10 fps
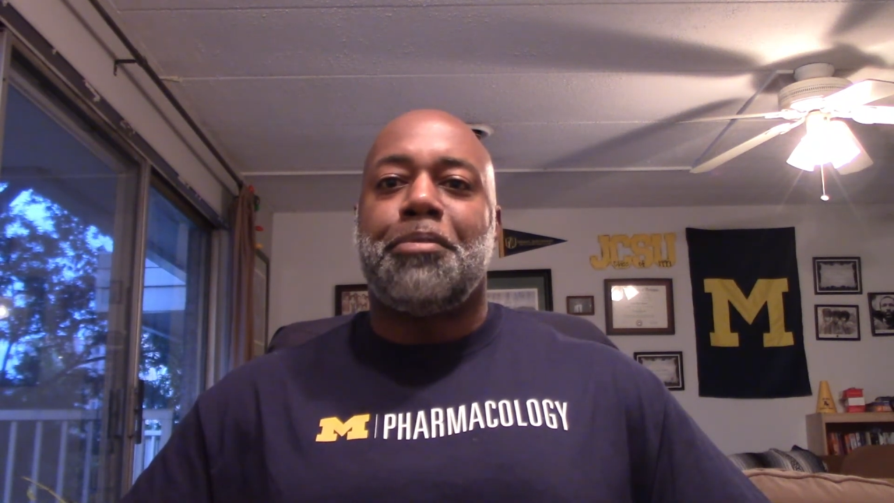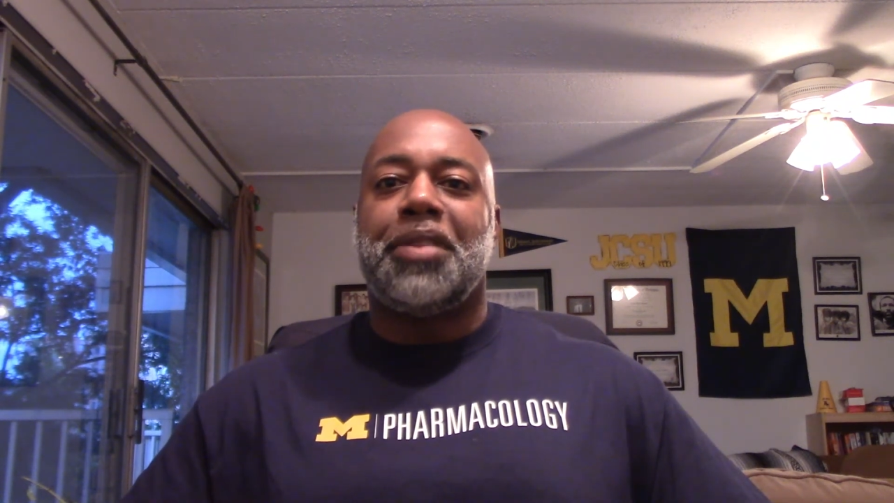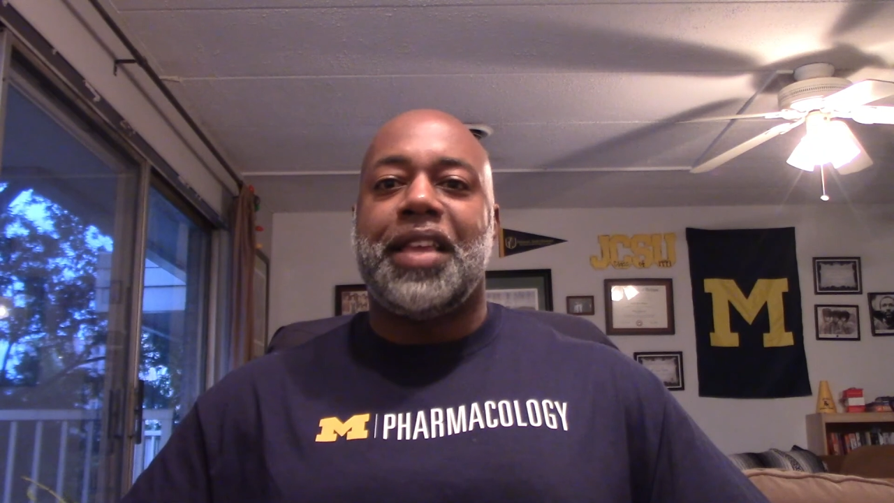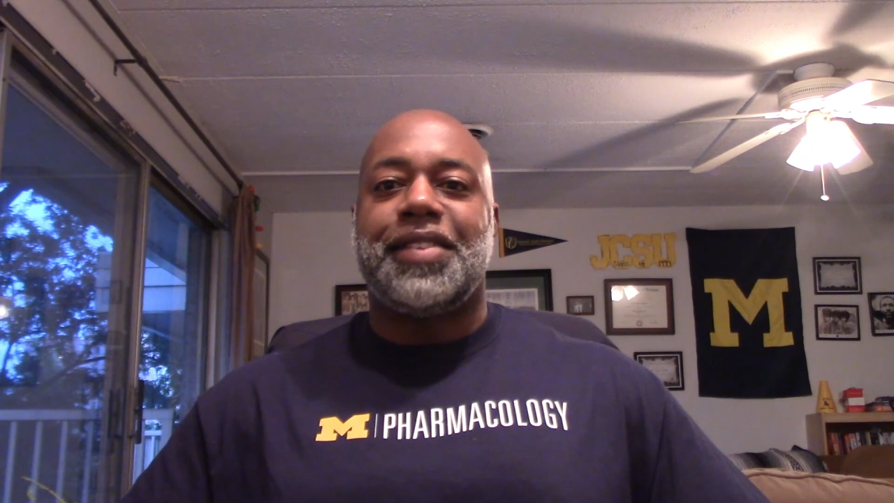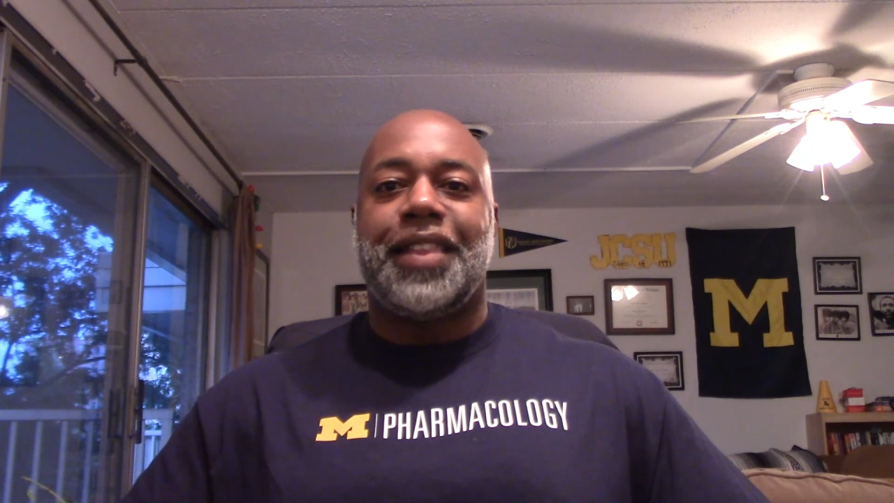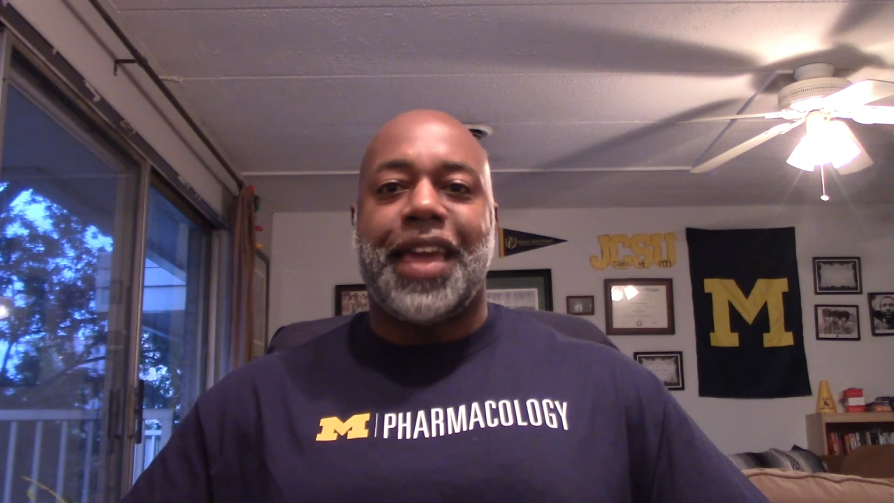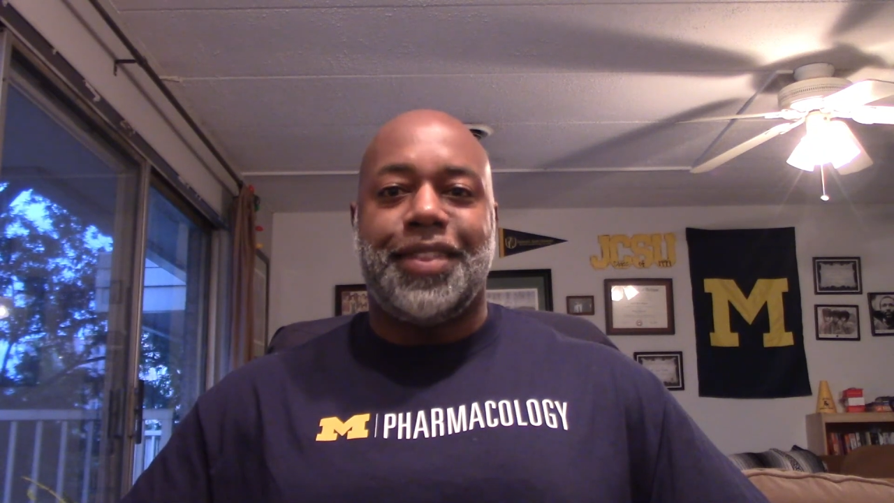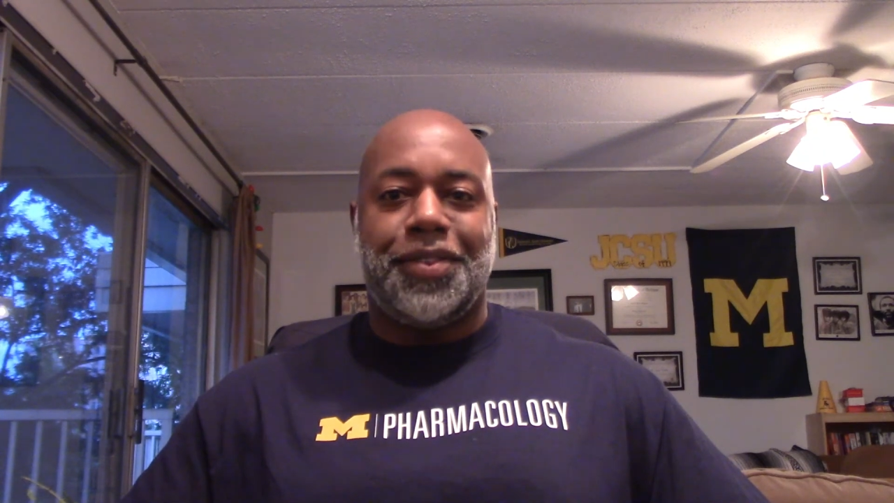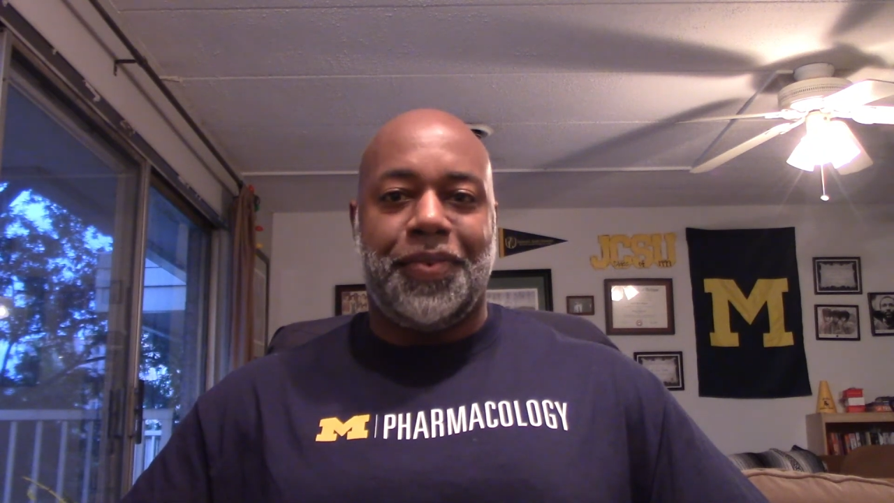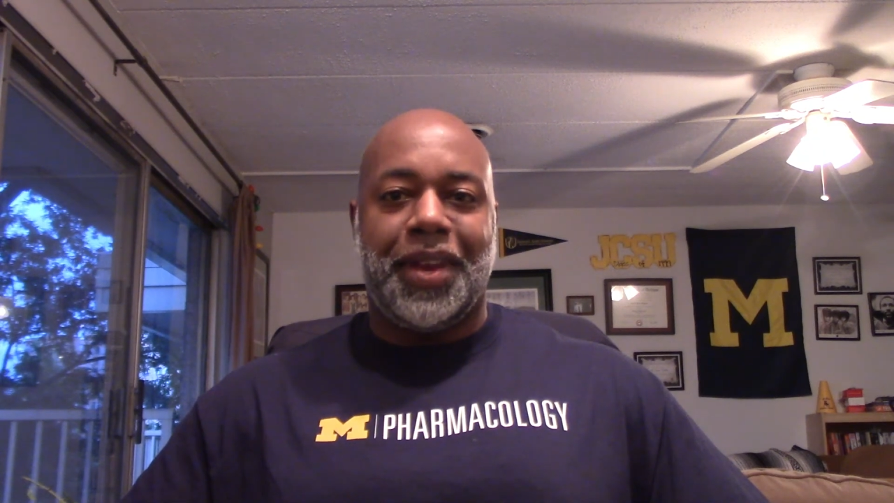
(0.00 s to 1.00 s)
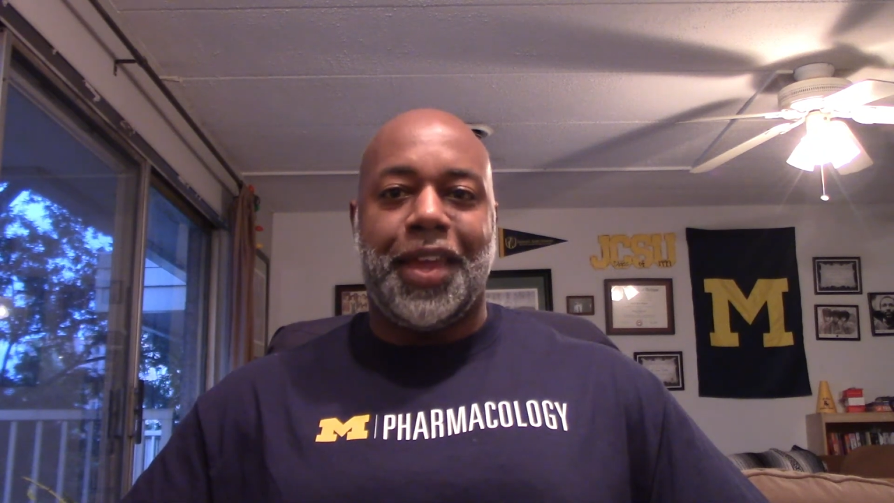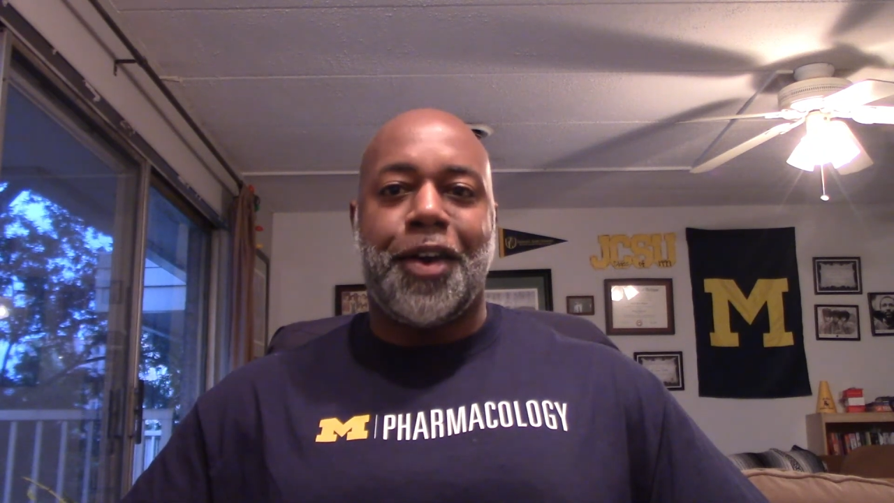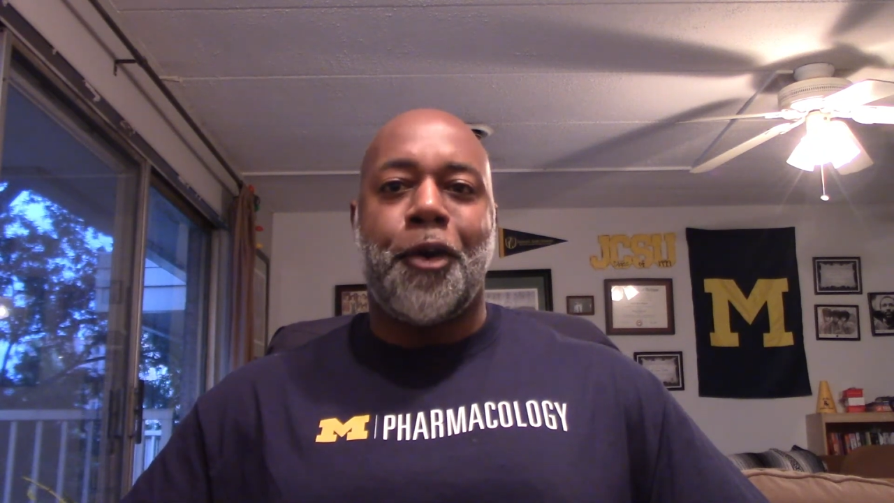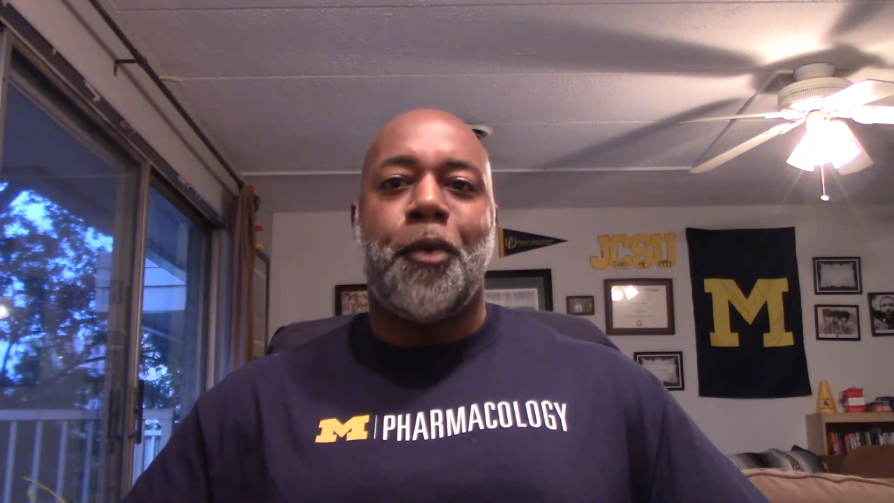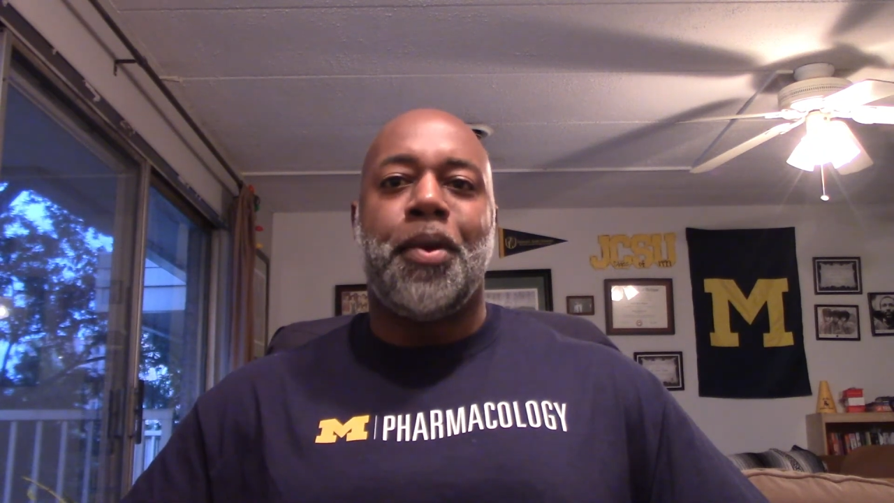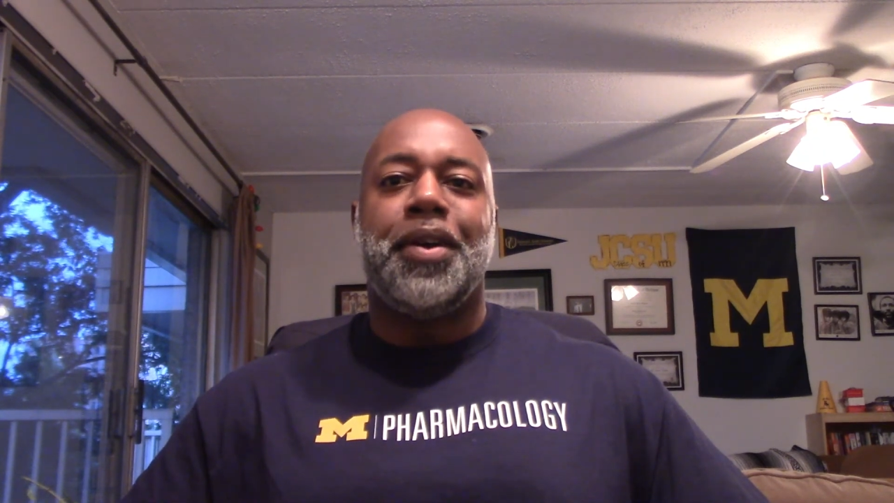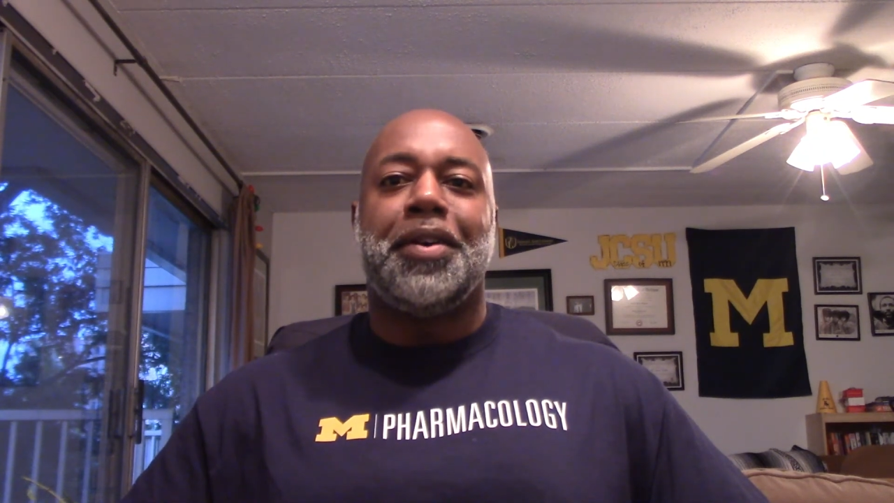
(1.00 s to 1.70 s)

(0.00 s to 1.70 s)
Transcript: Please like this video,